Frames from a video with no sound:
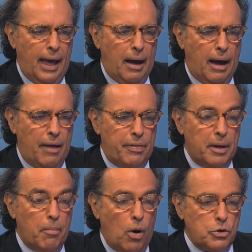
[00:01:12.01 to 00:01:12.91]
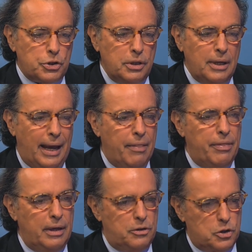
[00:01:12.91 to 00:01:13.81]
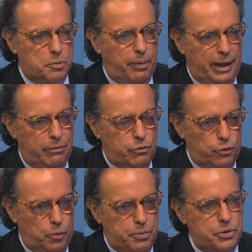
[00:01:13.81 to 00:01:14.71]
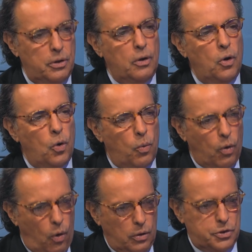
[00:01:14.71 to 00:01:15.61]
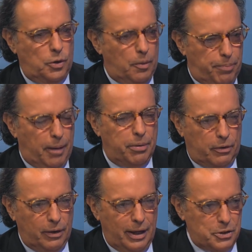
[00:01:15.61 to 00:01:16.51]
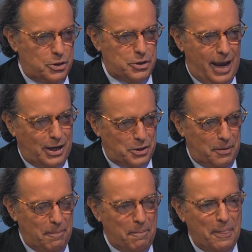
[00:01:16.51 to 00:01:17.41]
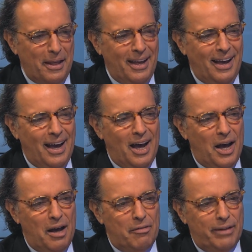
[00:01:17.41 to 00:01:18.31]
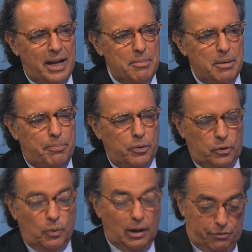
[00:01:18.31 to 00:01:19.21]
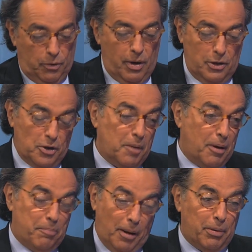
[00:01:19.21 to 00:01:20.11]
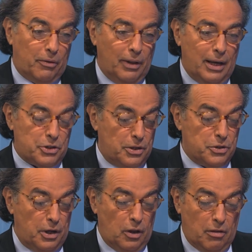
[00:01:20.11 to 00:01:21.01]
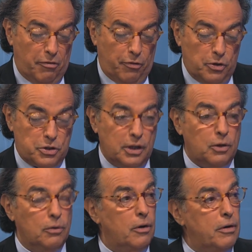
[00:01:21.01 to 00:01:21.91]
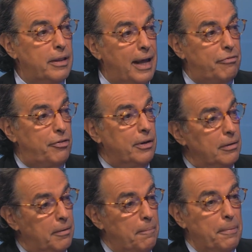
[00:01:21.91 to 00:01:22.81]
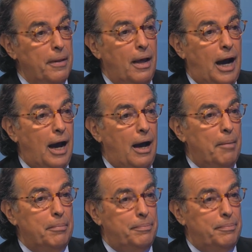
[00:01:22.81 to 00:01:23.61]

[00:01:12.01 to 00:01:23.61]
Uh, the emotion and the display of troops were also a public relations action. Mm -hmm. Vladimir Putin, well, if you want to talk about public relations, you know, the first thing you learn in that field, I, am